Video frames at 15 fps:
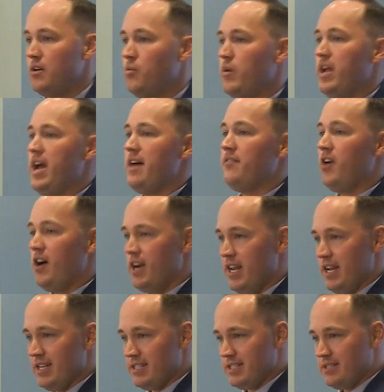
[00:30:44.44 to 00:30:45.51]
We have
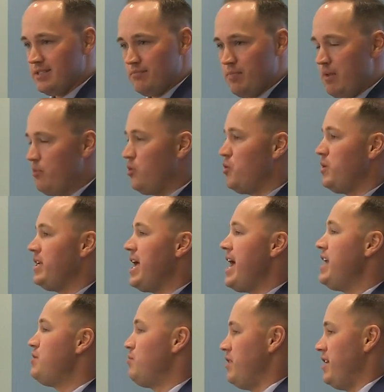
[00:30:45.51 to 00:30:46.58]
audience, people who
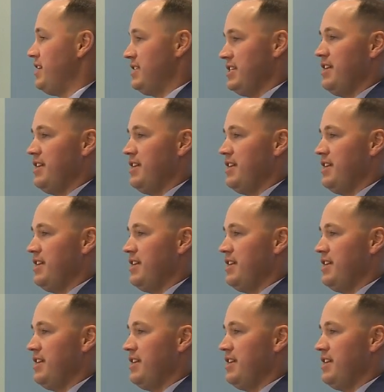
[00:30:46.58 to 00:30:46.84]
engage with us